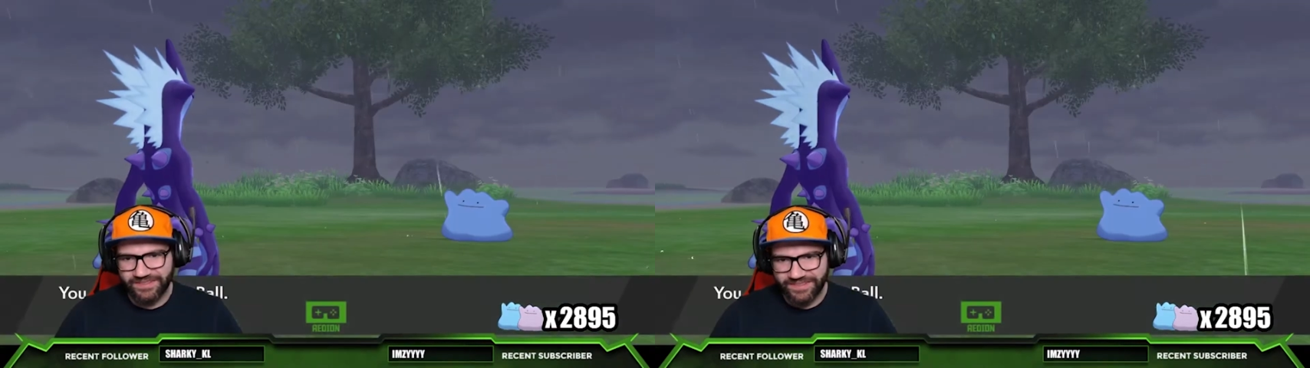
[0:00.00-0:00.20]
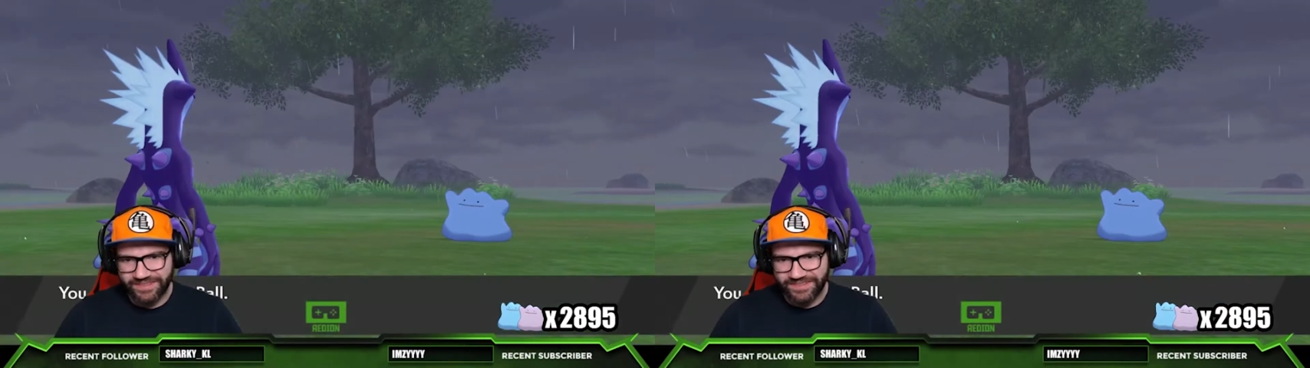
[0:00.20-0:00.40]

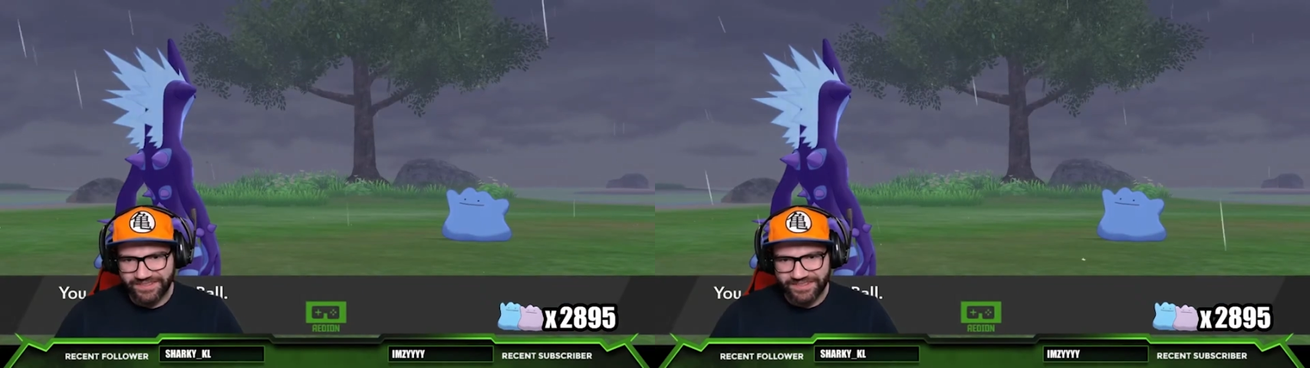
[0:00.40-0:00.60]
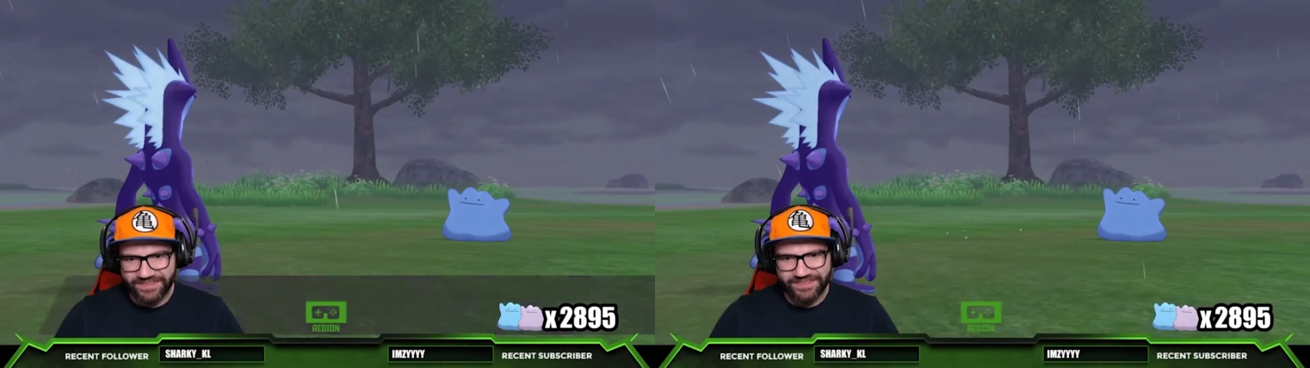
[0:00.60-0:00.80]

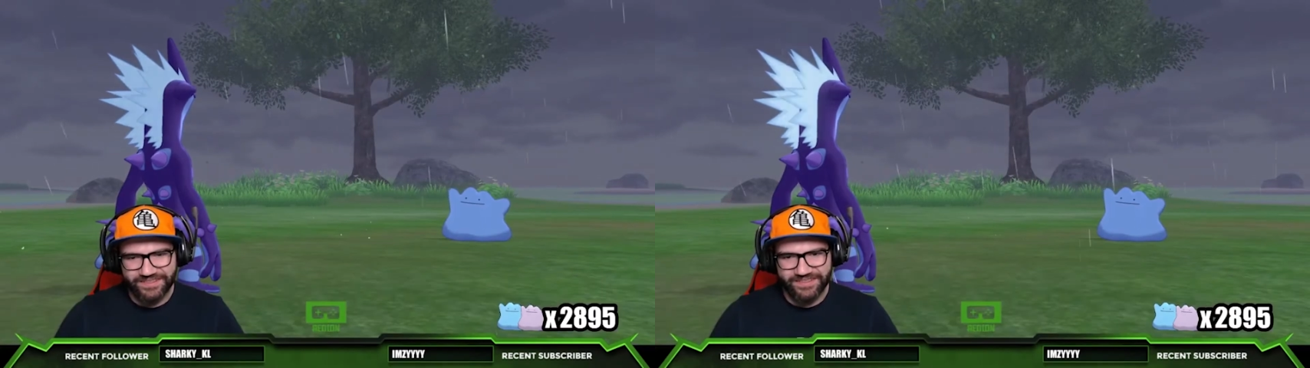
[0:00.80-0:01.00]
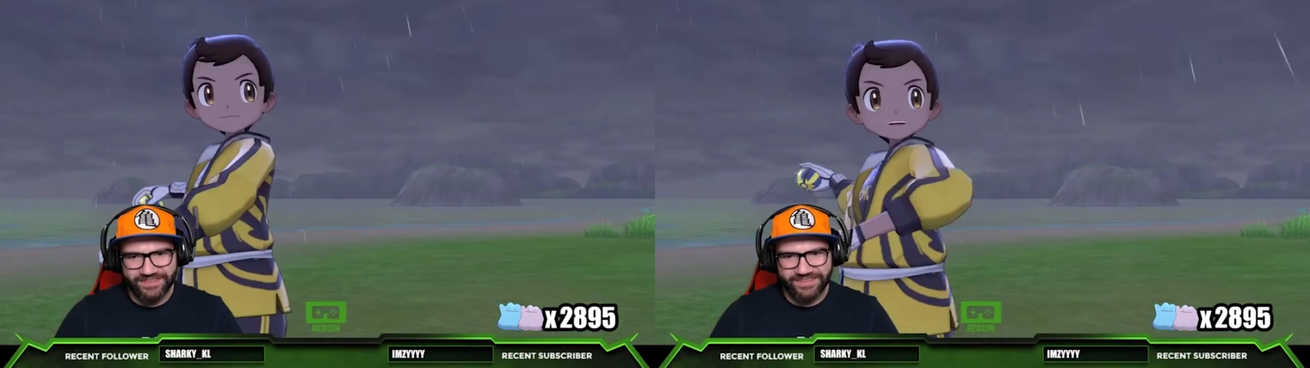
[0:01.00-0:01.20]

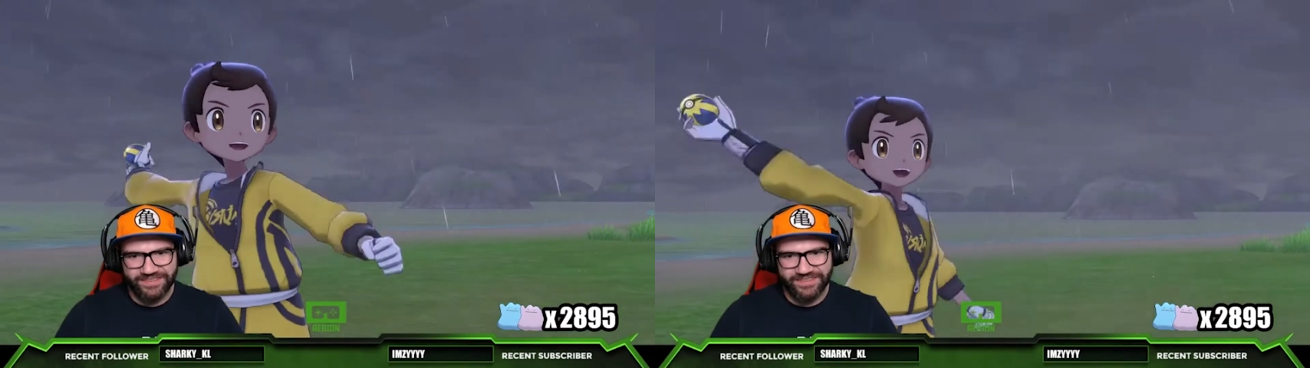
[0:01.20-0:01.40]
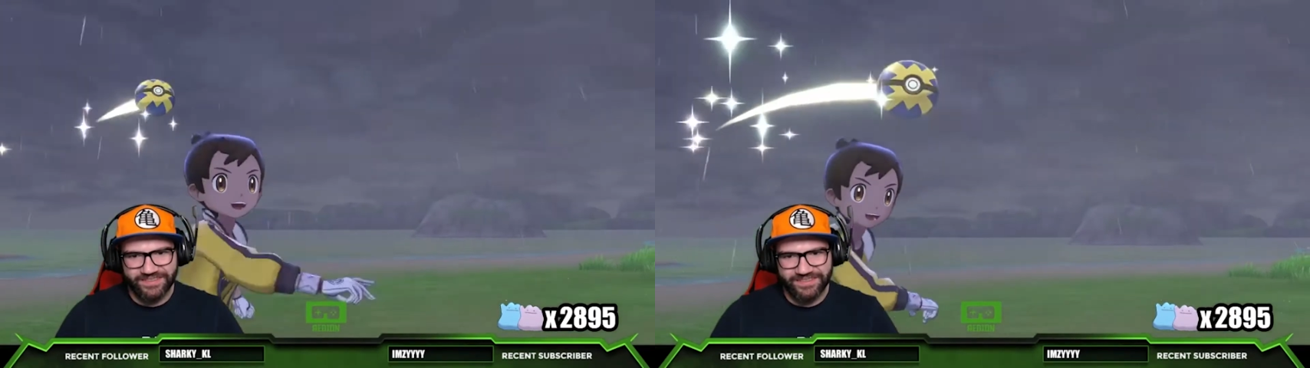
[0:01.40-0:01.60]

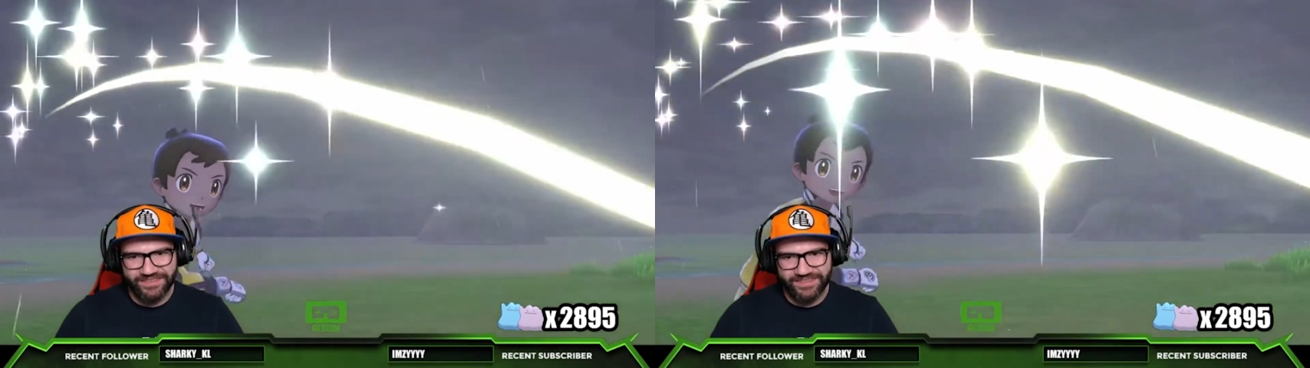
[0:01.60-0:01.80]
Nobody speaks.